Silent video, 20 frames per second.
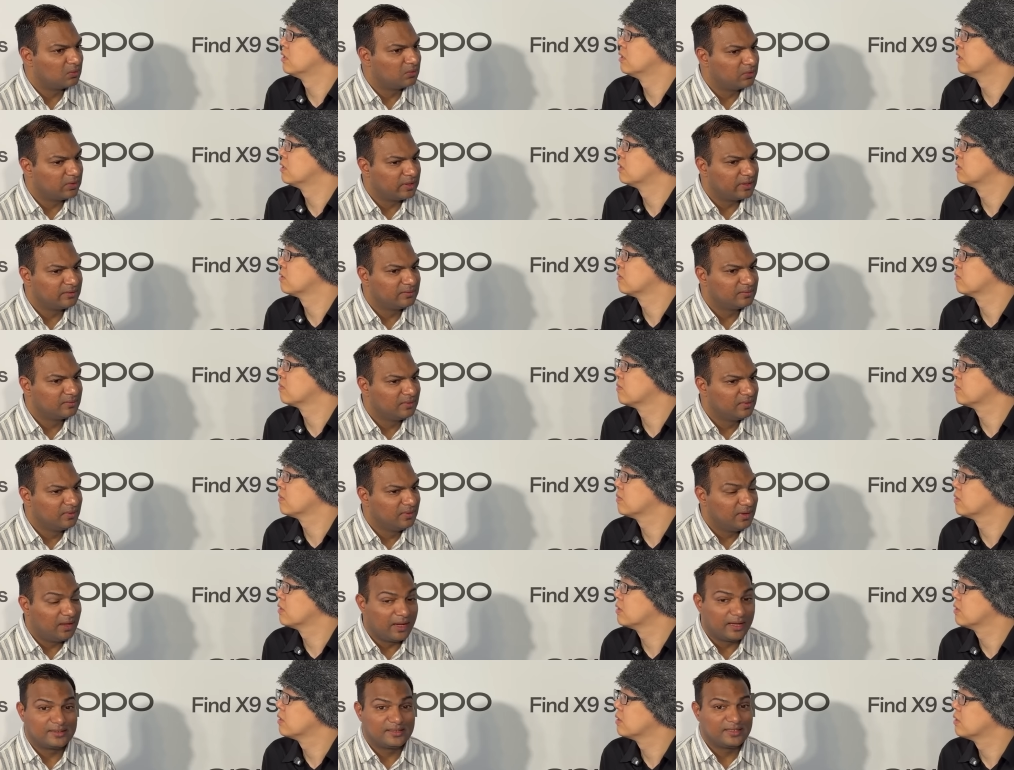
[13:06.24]
Speaker 1: Great.
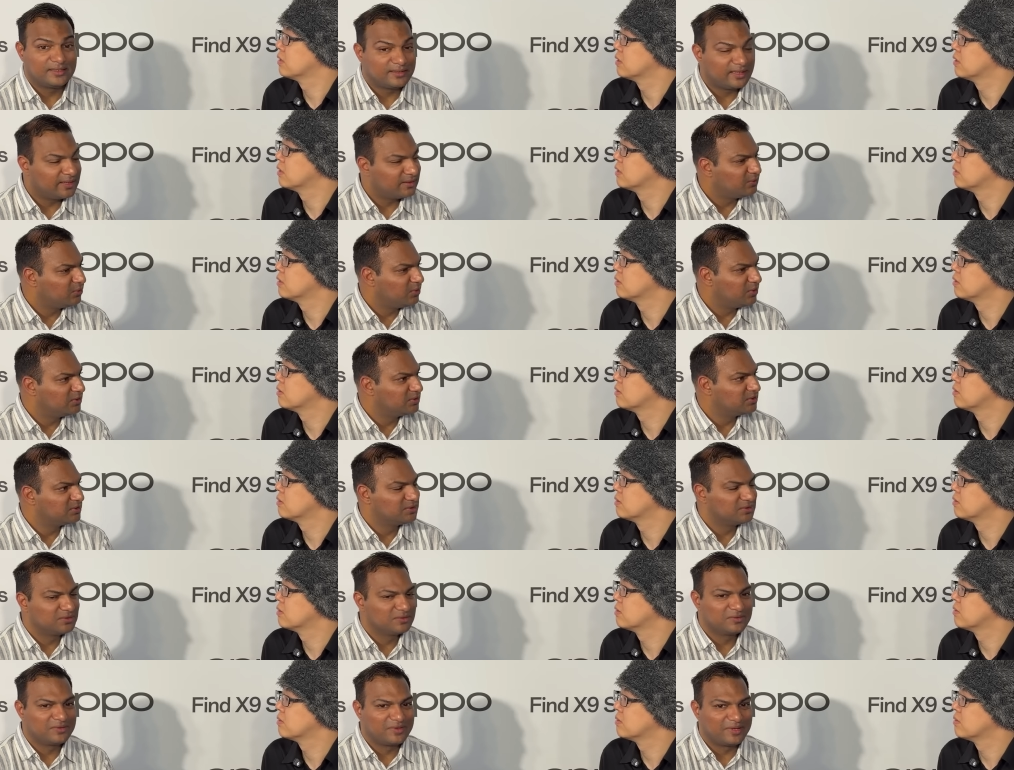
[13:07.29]
I think that was
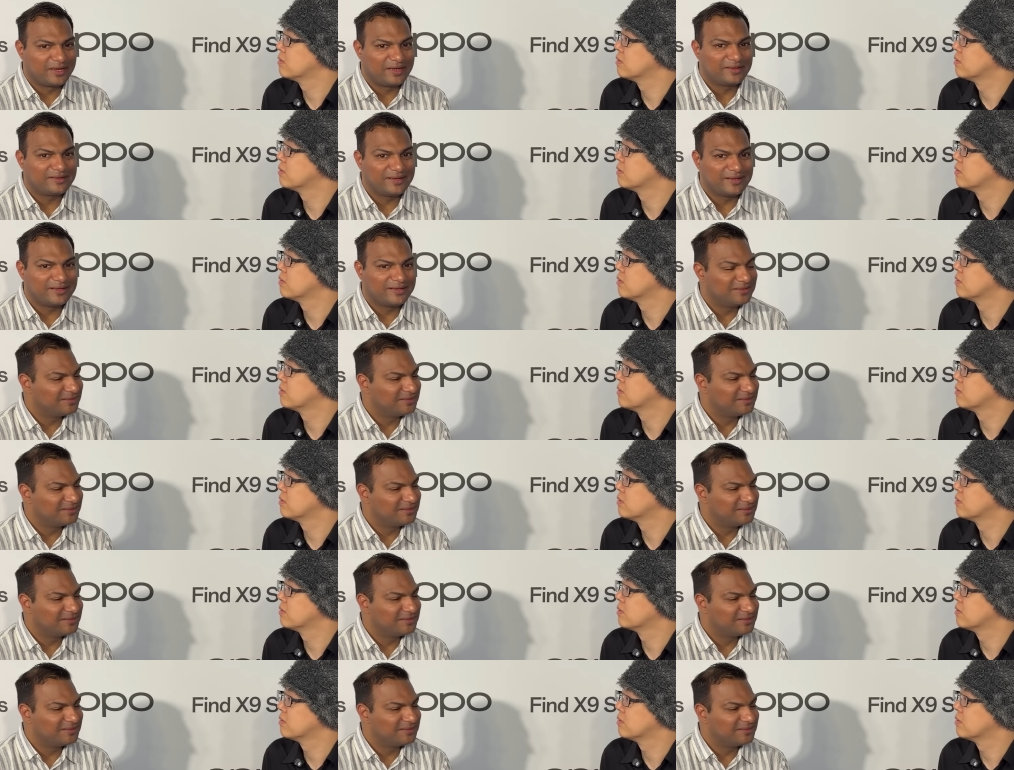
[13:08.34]
great and